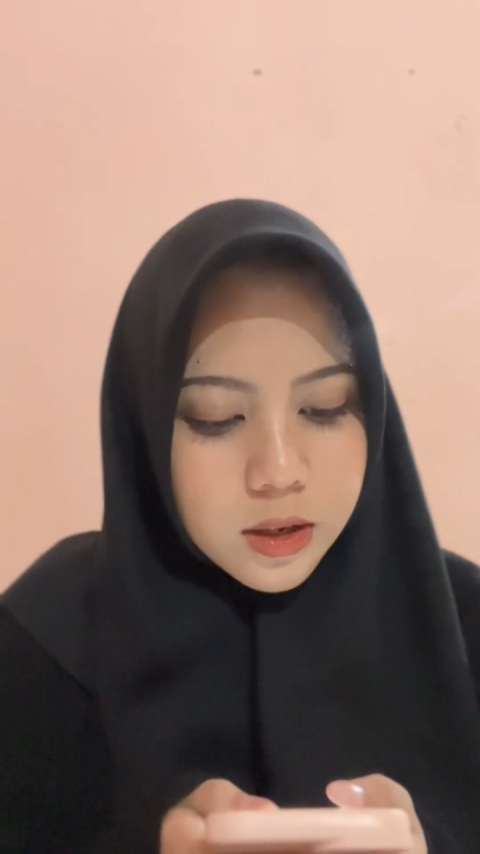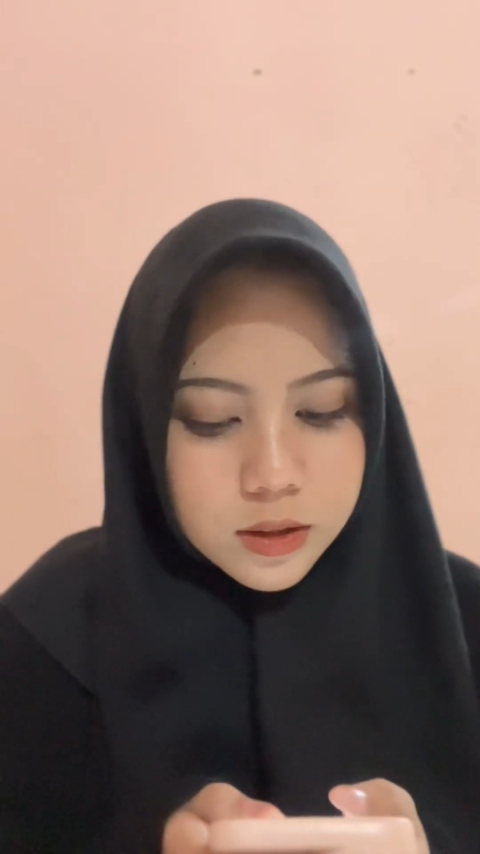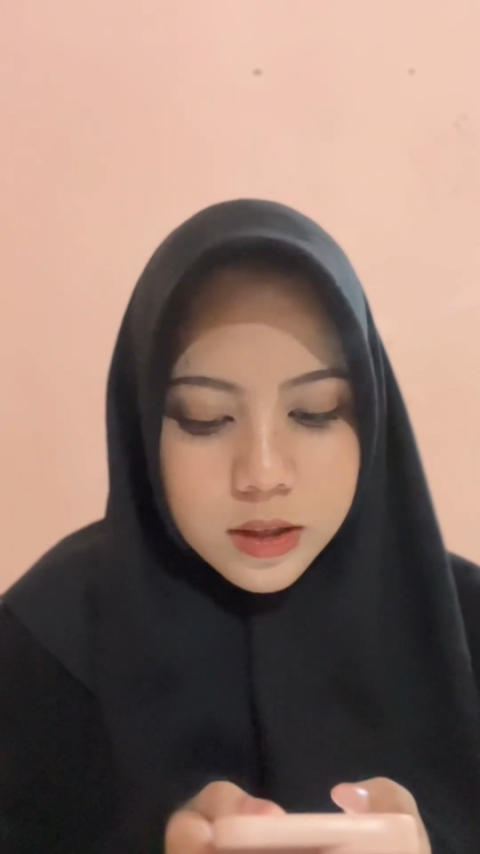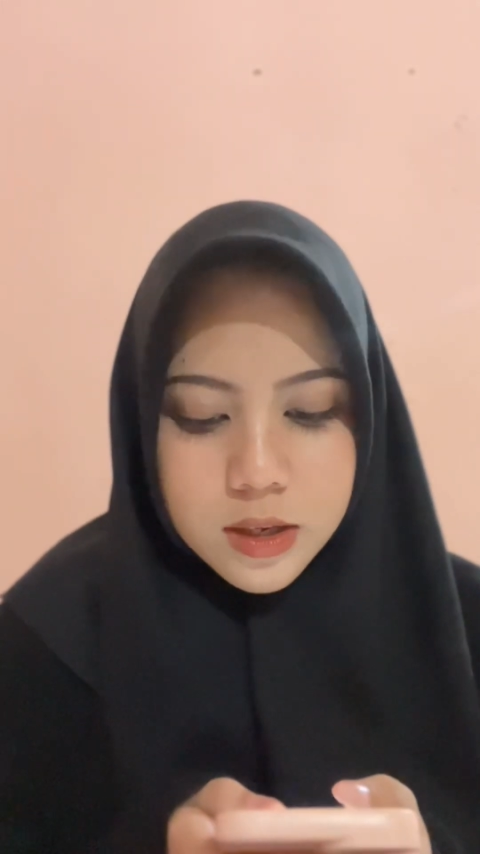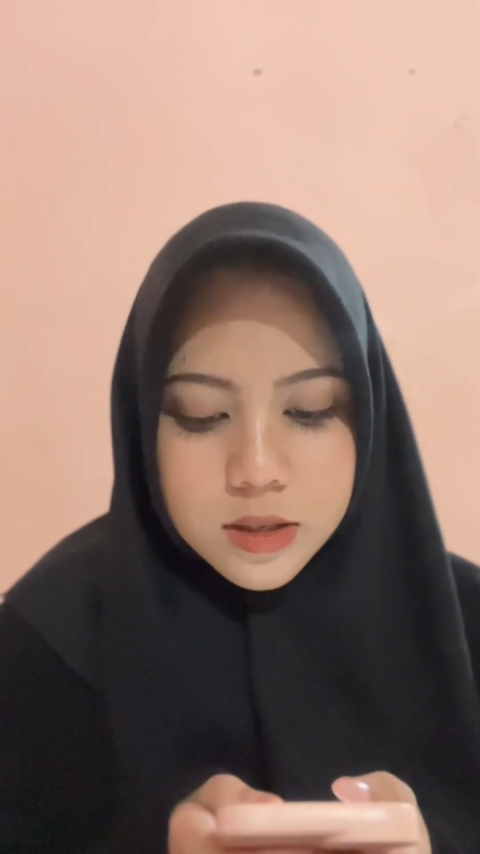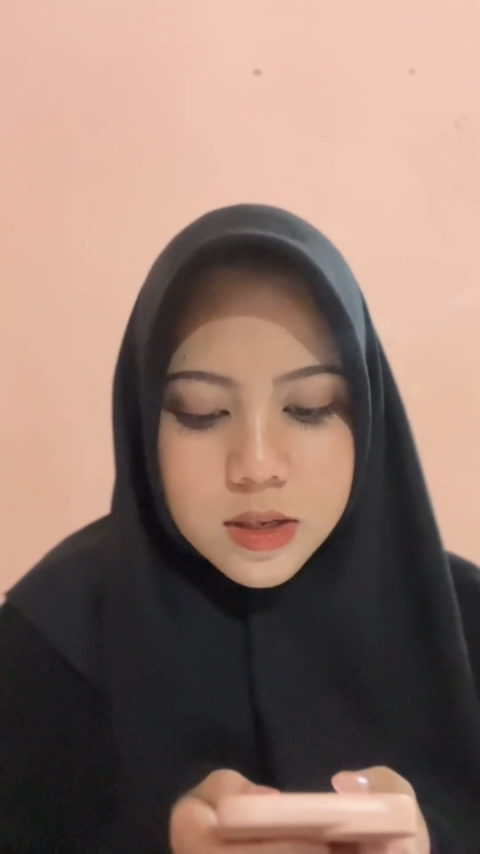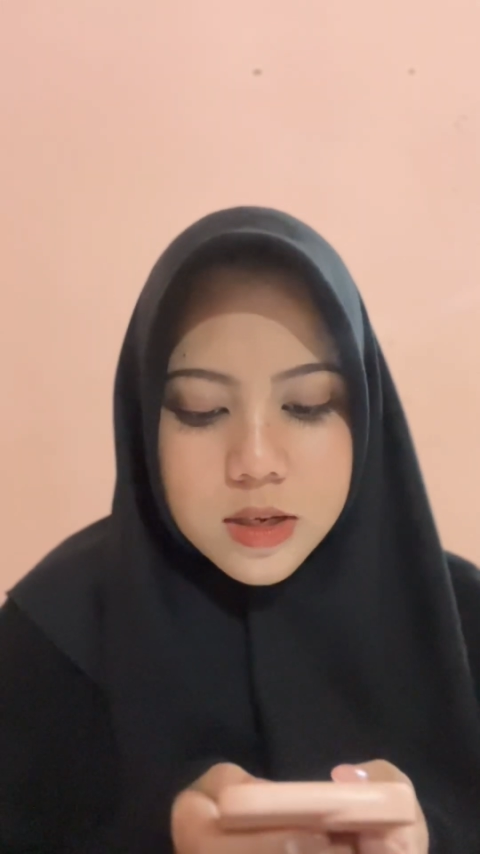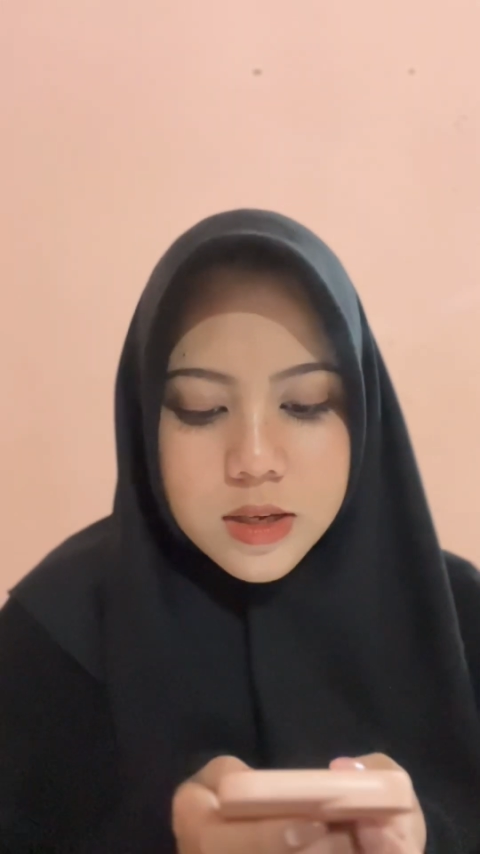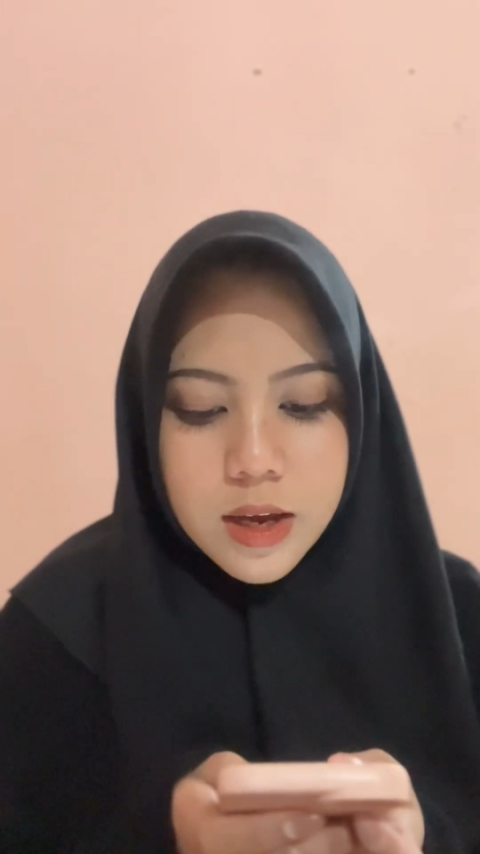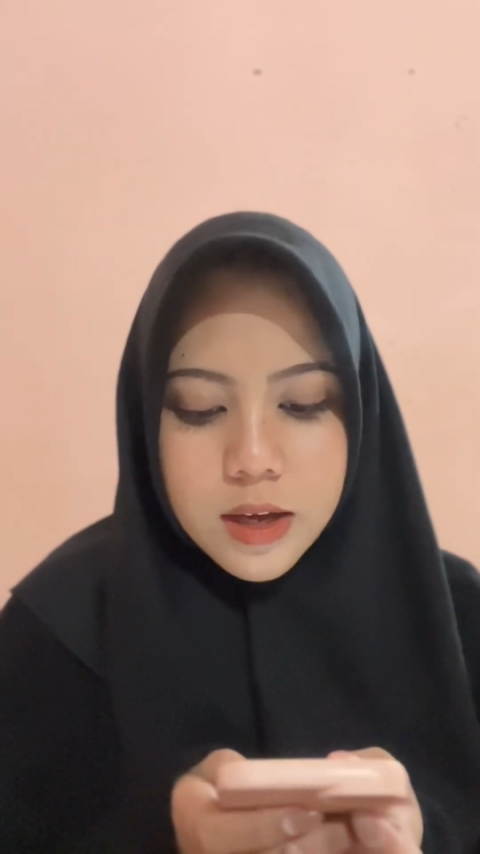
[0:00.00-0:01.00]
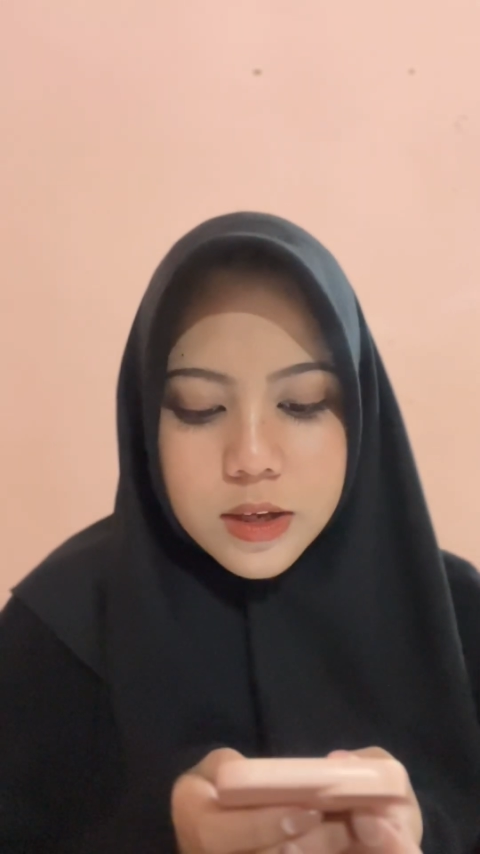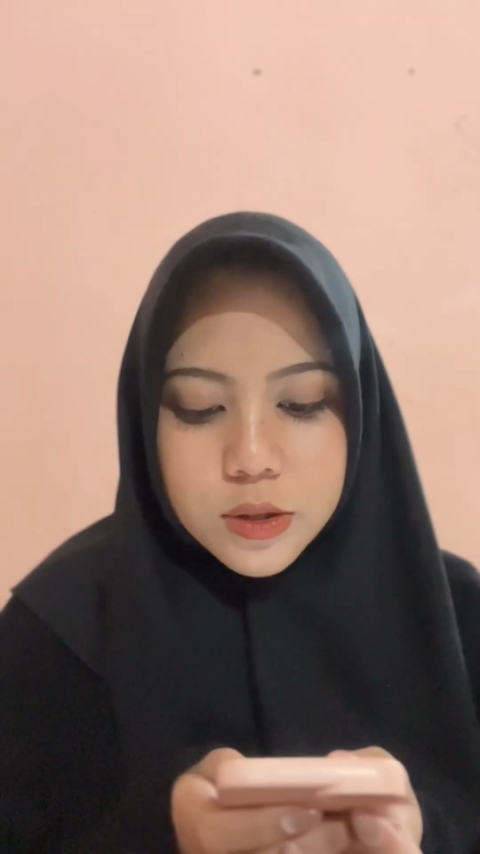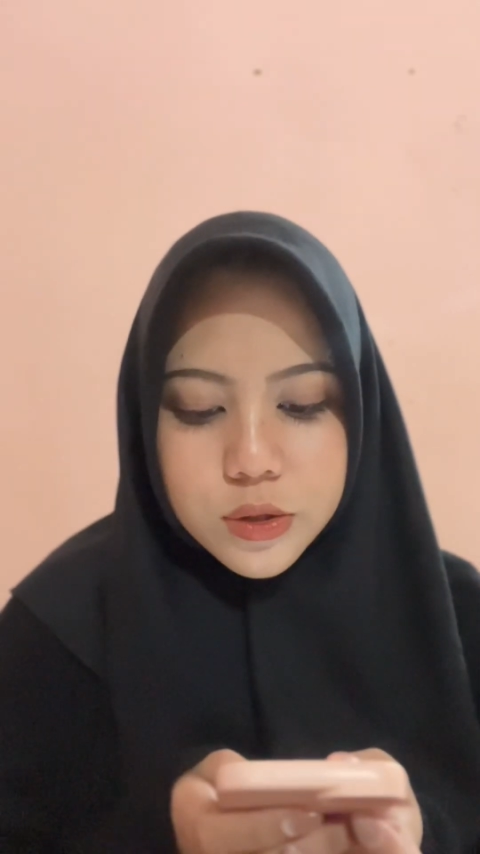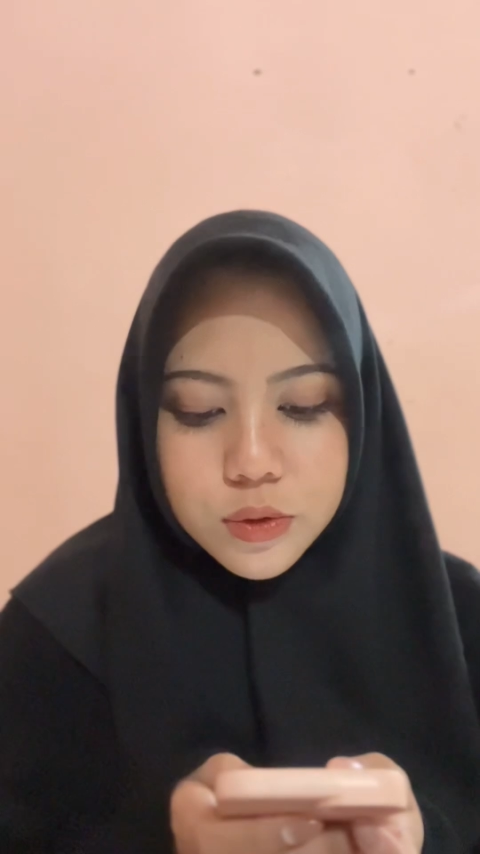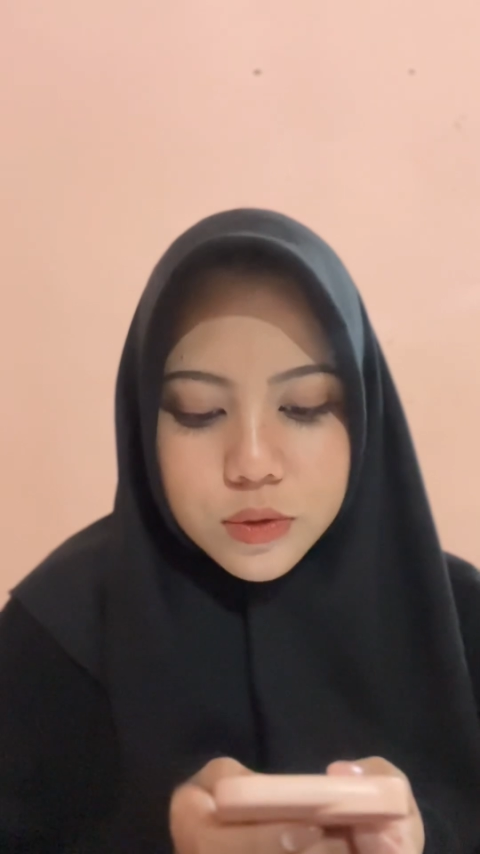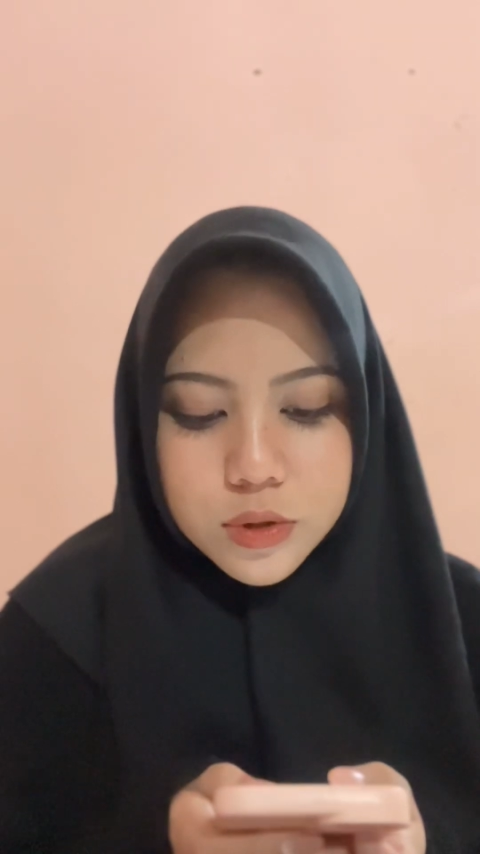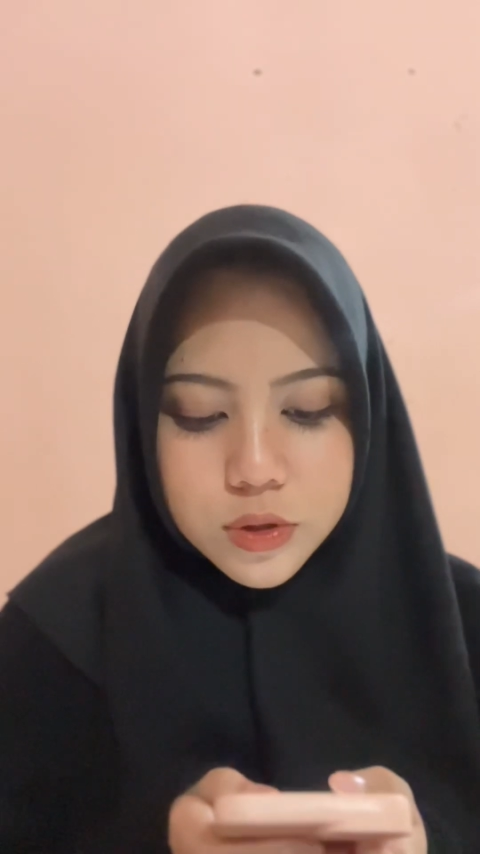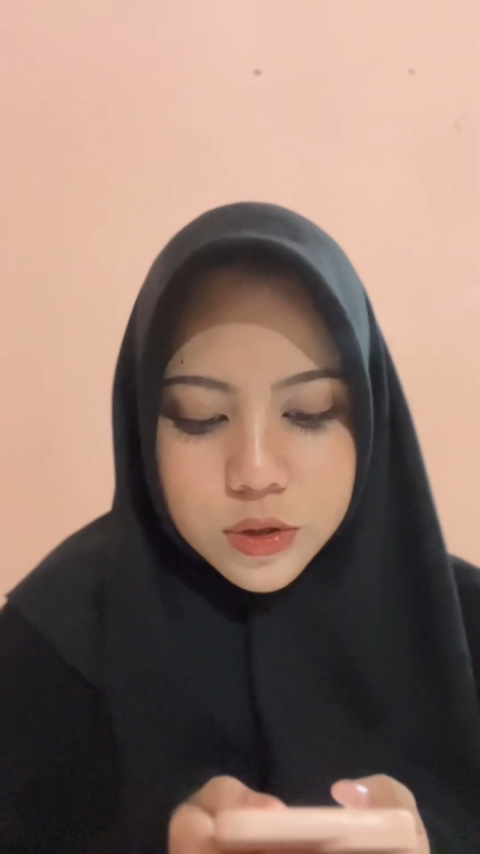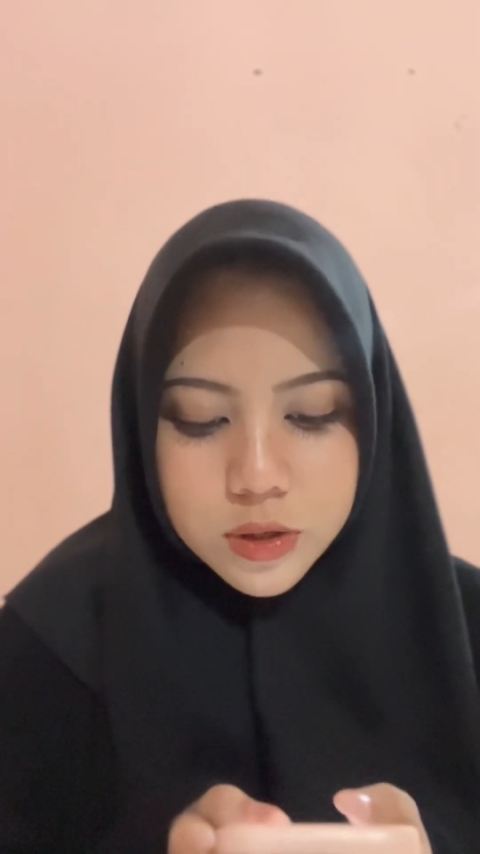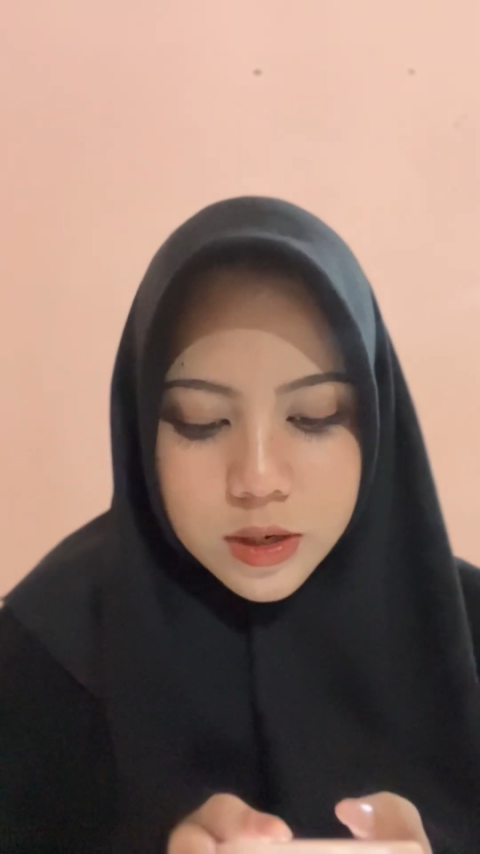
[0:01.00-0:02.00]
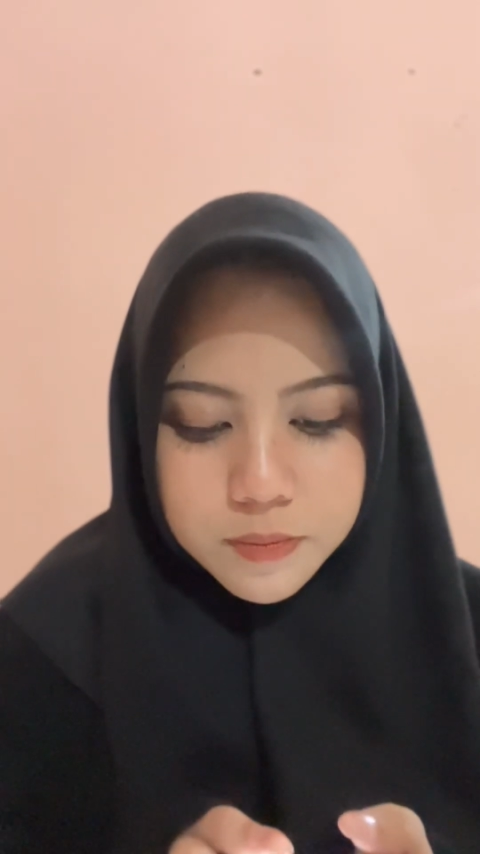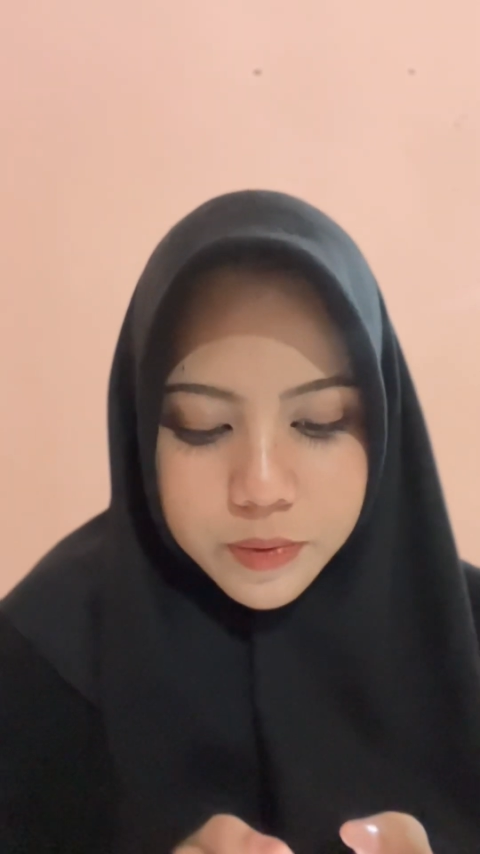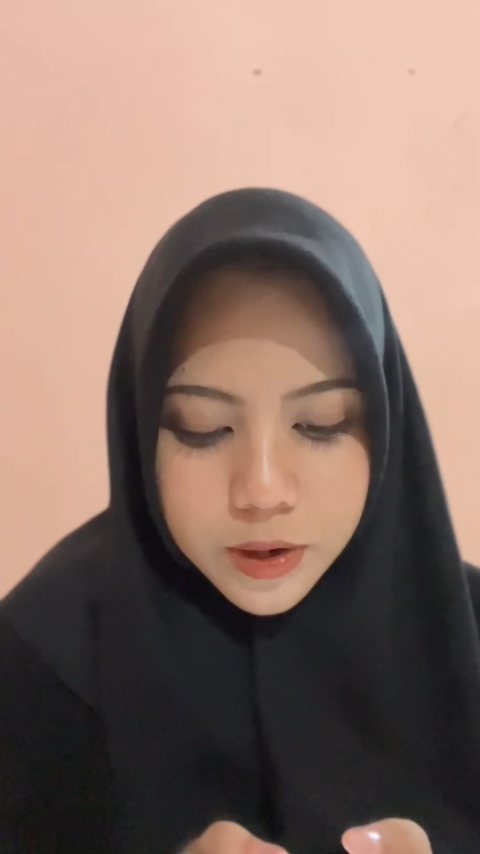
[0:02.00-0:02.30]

classes and two student